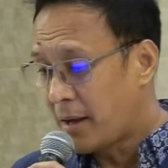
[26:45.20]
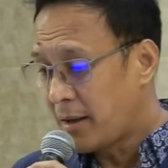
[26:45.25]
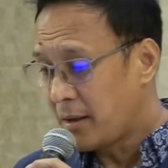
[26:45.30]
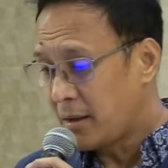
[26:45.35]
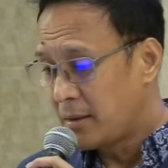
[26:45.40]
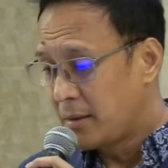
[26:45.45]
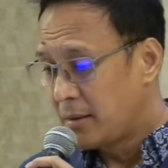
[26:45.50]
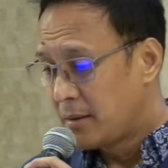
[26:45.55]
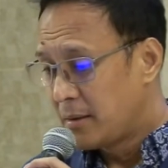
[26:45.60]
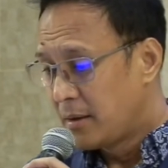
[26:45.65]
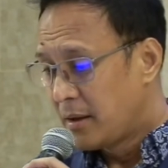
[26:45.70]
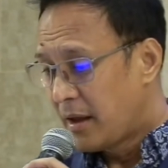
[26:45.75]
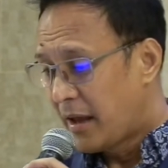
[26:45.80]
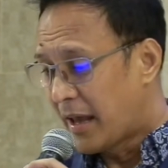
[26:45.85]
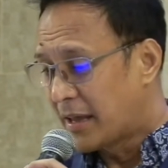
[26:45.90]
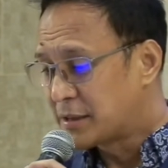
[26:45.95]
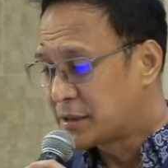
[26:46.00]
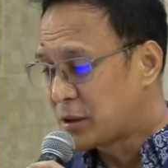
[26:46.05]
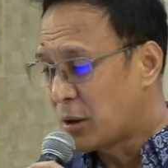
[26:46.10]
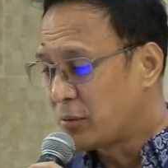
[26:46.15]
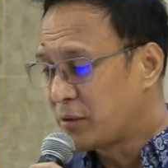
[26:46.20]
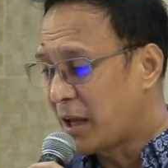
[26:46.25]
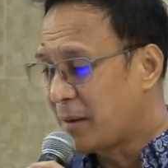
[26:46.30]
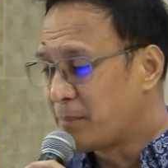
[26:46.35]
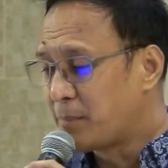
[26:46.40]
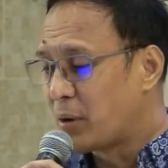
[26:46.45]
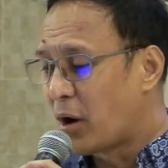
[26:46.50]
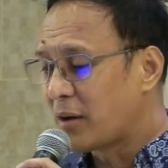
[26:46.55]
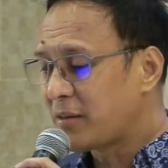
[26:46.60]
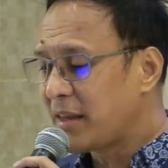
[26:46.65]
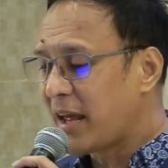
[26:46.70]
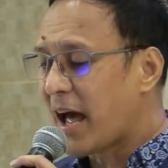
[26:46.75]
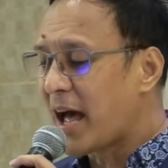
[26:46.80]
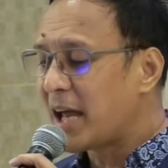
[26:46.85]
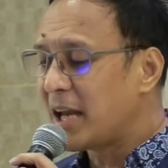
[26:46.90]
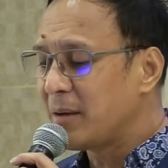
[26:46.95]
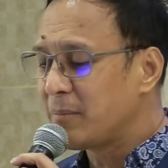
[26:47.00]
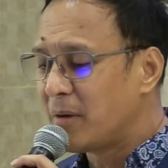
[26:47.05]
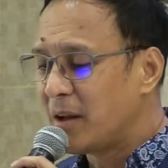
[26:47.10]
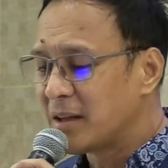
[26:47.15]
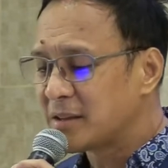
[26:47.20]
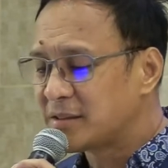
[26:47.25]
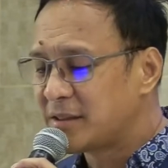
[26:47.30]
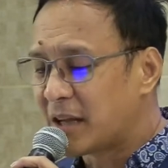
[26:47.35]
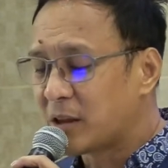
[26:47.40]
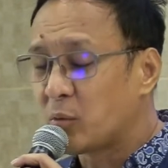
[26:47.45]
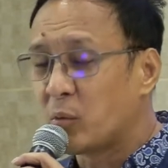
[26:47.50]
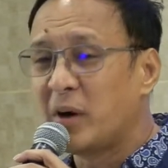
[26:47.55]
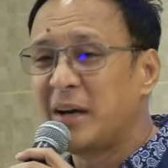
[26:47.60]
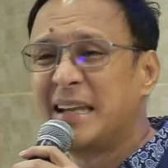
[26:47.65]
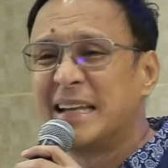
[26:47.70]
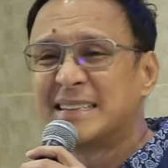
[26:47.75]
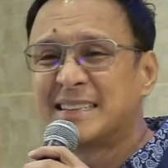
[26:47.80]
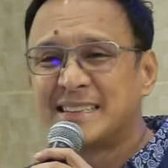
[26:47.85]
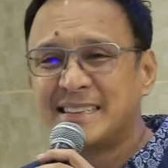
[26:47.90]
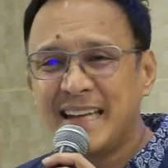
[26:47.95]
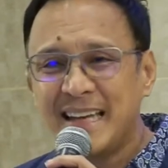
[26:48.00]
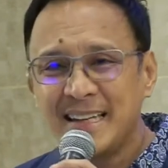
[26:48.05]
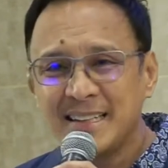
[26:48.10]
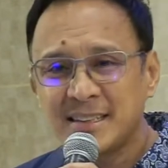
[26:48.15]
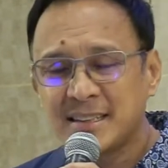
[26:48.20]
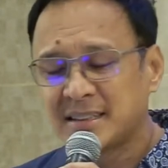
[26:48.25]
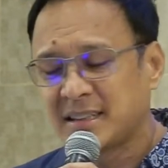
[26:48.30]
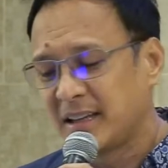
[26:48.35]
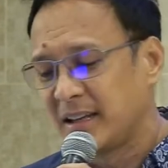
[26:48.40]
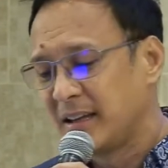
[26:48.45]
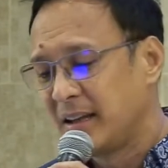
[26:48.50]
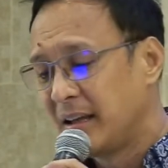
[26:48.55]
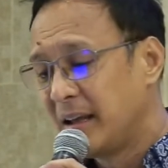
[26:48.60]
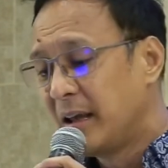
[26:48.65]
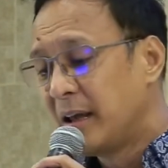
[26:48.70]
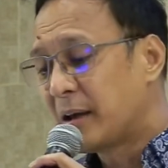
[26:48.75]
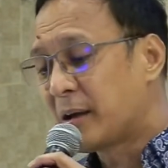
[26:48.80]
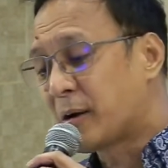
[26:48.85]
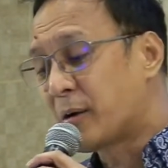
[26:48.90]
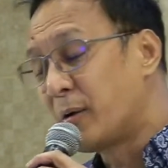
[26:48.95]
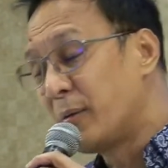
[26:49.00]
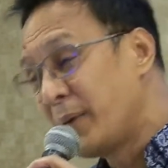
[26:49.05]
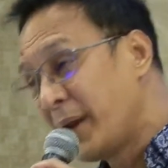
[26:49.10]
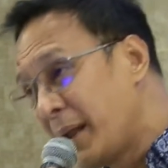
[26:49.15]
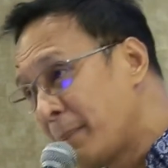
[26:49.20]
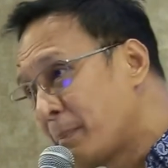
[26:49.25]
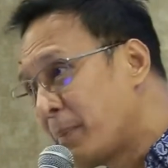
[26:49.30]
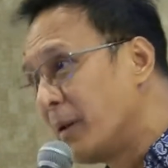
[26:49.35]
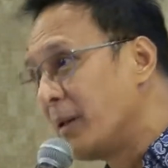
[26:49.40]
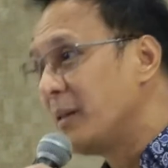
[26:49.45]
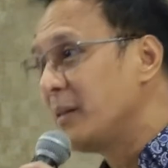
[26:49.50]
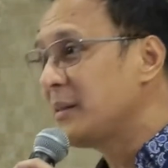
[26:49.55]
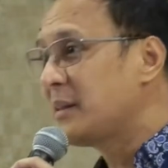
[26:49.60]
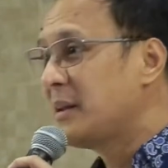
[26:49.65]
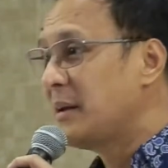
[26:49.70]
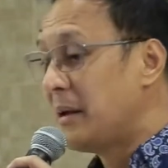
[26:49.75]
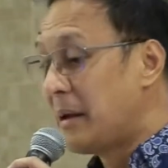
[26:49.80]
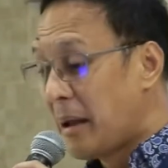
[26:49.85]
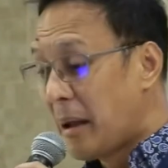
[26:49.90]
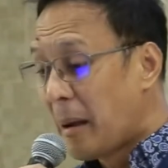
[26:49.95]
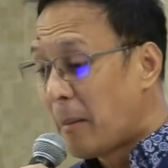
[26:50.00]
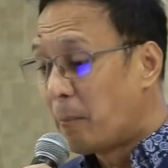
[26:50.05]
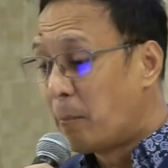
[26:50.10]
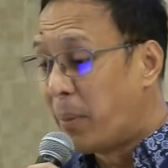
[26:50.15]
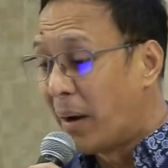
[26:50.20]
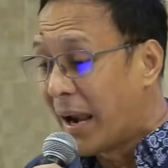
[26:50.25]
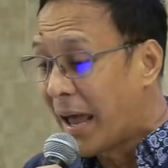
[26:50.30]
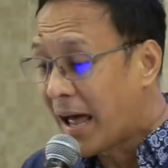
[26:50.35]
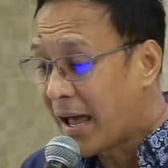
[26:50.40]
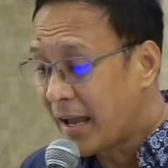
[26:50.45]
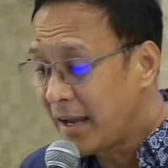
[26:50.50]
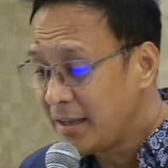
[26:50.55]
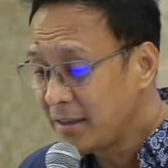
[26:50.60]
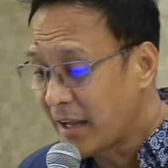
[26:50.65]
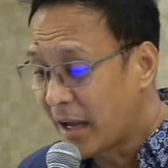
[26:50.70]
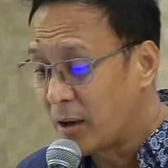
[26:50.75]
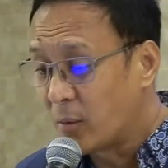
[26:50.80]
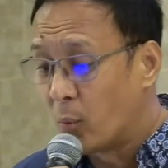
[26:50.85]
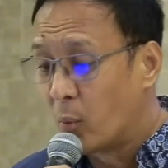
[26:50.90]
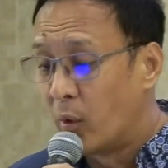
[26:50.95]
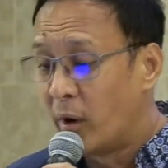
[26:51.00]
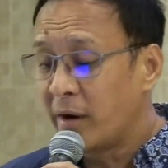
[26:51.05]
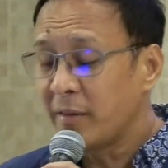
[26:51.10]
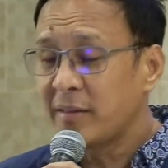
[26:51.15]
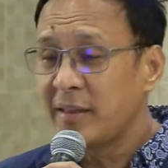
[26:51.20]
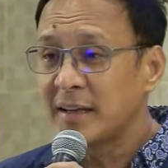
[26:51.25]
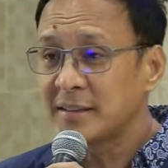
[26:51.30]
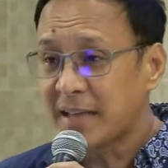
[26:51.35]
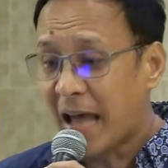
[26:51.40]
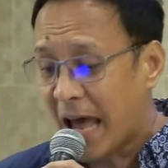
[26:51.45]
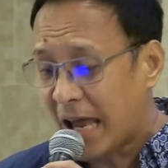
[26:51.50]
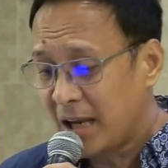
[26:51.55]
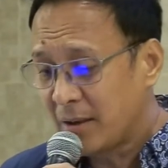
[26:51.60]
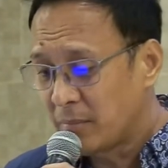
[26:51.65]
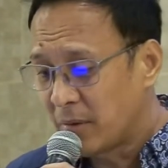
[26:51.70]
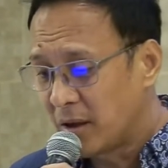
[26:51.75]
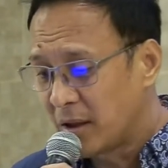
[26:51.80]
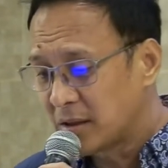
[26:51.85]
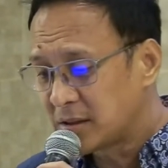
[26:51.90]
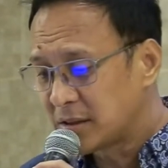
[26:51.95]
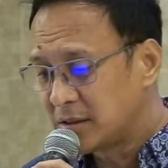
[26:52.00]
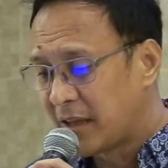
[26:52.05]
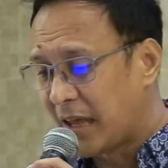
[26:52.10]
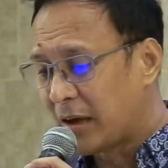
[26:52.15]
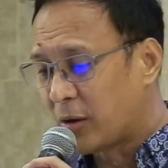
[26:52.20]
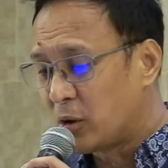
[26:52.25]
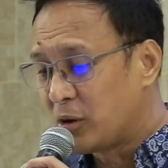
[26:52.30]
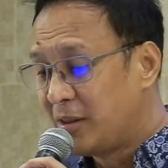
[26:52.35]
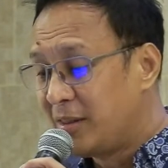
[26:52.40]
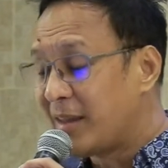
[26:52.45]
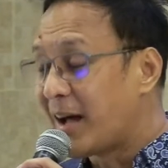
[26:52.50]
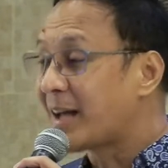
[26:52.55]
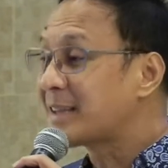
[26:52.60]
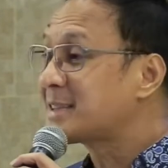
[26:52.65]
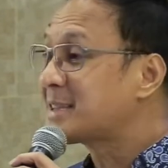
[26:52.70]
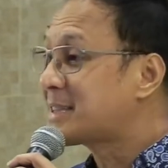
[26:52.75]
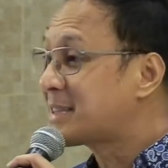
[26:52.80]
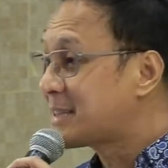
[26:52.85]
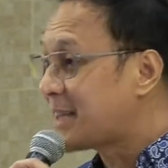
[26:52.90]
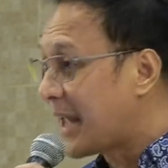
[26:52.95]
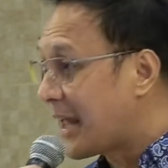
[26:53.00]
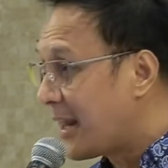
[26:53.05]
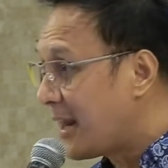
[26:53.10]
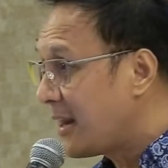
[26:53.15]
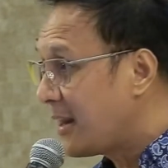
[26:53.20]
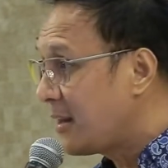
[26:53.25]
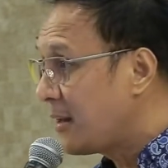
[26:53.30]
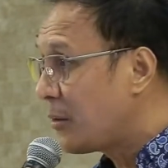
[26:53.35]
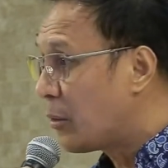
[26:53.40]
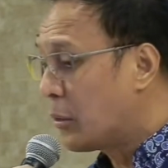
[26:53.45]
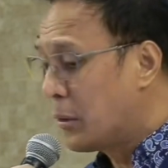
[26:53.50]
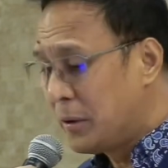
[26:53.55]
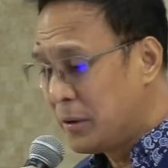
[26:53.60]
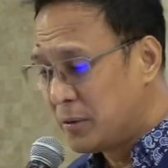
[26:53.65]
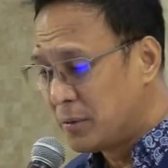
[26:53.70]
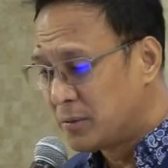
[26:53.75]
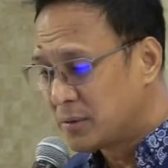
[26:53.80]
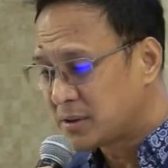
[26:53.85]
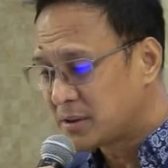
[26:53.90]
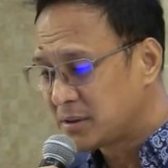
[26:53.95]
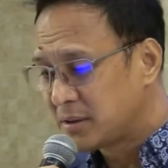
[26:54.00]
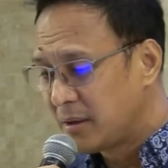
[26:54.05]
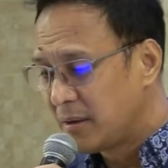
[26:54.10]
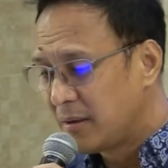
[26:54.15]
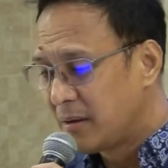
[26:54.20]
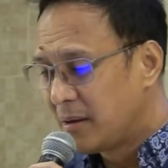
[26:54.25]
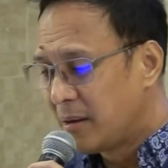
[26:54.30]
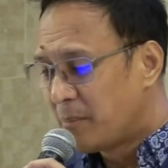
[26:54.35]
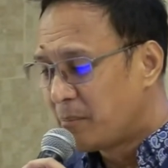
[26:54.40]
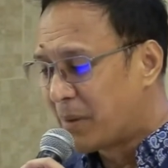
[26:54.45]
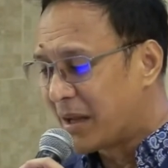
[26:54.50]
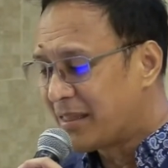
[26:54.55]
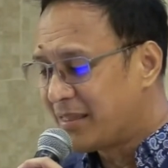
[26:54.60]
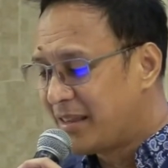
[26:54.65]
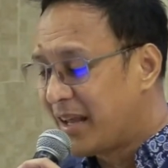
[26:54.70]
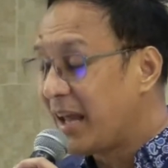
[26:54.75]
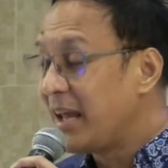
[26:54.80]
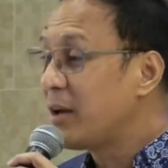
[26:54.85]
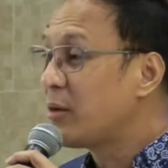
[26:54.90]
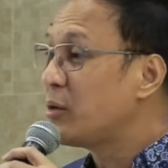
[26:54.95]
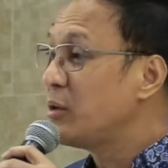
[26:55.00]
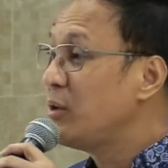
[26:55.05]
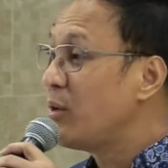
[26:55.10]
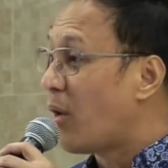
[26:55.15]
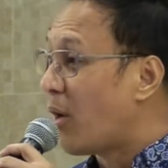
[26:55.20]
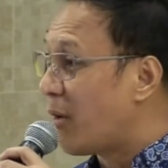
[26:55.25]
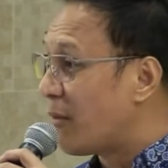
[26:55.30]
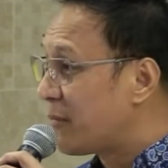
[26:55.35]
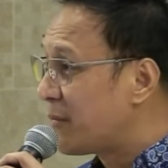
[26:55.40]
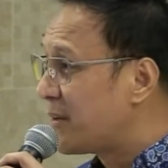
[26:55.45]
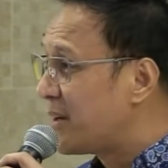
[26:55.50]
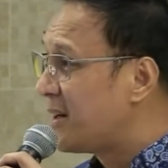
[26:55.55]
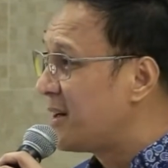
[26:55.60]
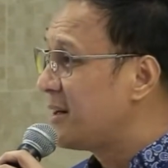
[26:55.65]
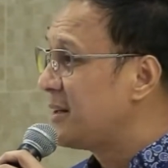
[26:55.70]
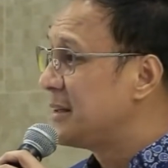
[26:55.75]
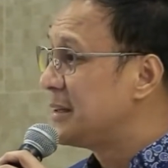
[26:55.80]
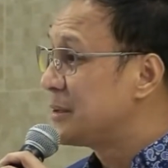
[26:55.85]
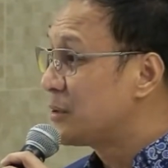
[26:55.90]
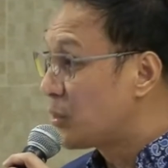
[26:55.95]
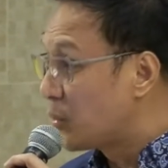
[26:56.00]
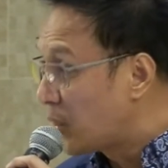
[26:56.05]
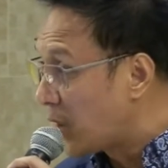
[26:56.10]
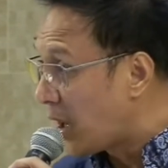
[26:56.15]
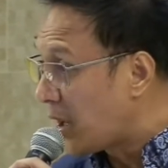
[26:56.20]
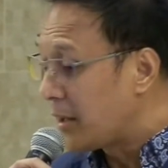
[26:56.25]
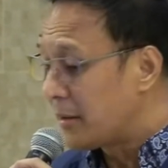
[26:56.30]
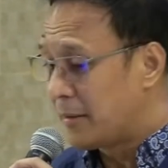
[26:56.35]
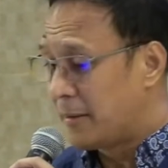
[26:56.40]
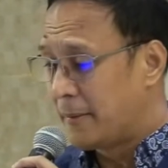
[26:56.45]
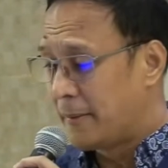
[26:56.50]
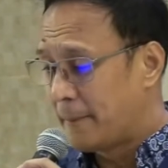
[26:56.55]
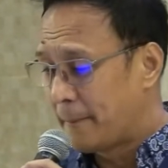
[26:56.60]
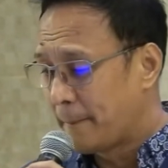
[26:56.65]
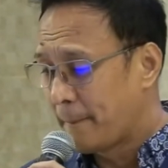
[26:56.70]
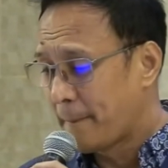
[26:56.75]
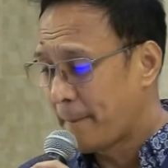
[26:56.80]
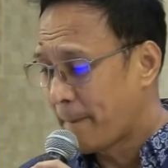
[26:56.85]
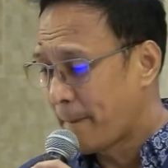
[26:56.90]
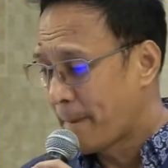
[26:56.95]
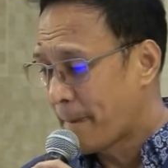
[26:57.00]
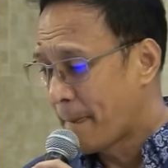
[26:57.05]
Tama? And so they brought the animals that were deceased, crippled, blind, and worthless animals they could not sell or use, but they could offer to God.